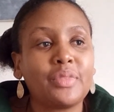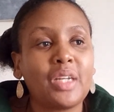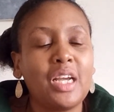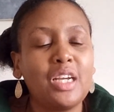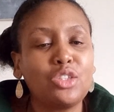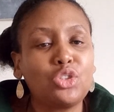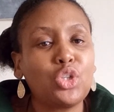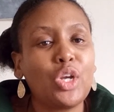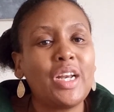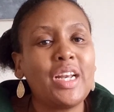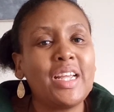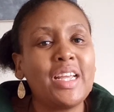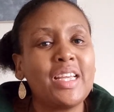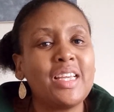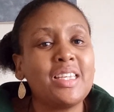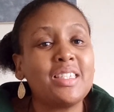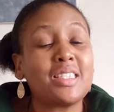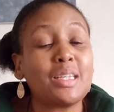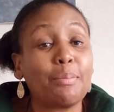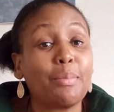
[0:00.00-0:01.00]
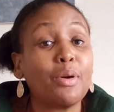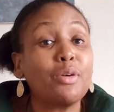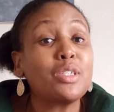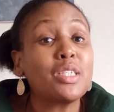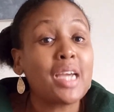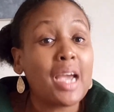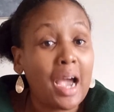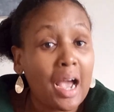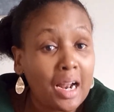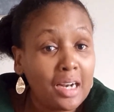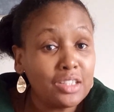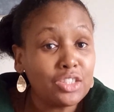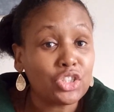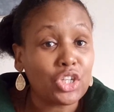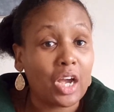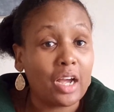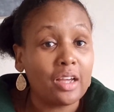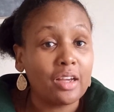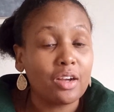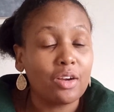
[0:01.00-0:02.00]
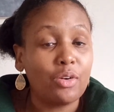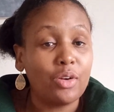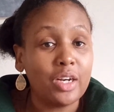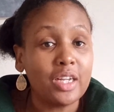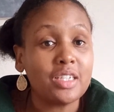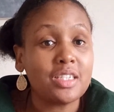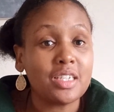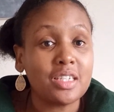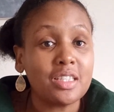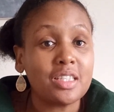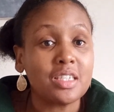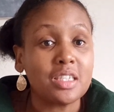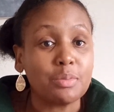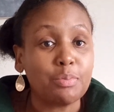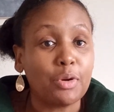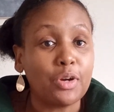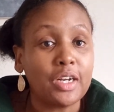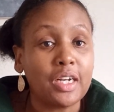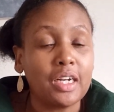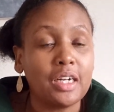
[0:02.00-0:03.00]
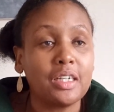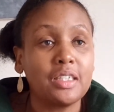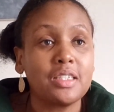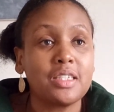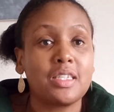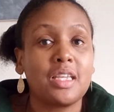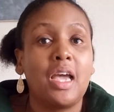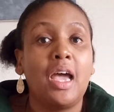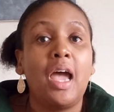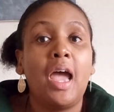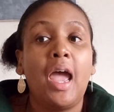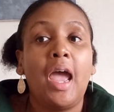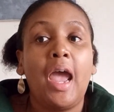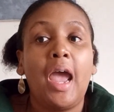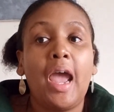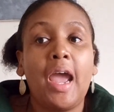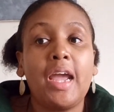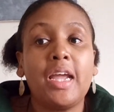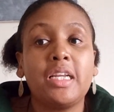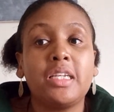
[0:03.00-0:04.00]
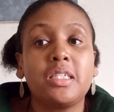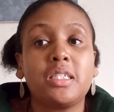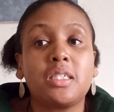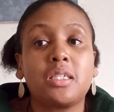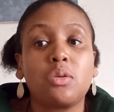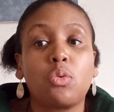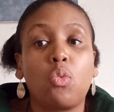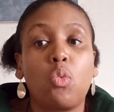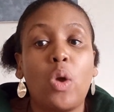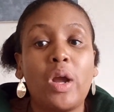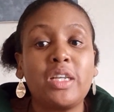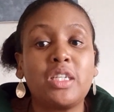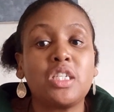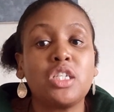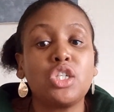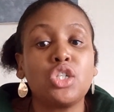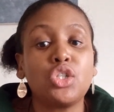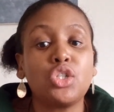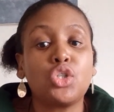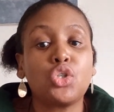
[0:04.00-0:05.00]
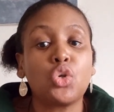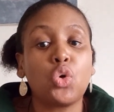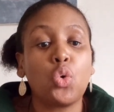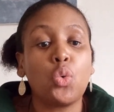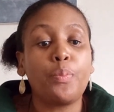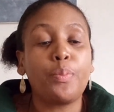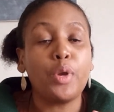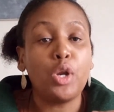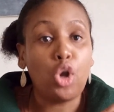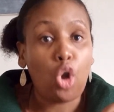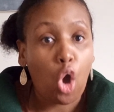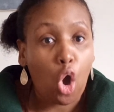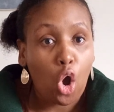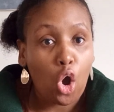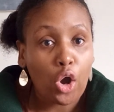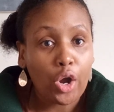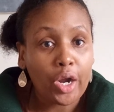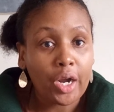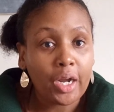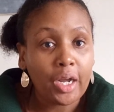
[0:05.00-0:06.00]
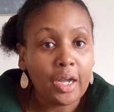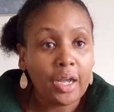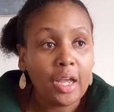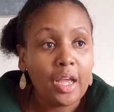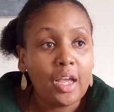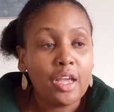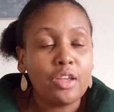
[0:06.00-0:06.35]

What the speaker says: actually it's about culture, collecting these bottles and wanting to belong.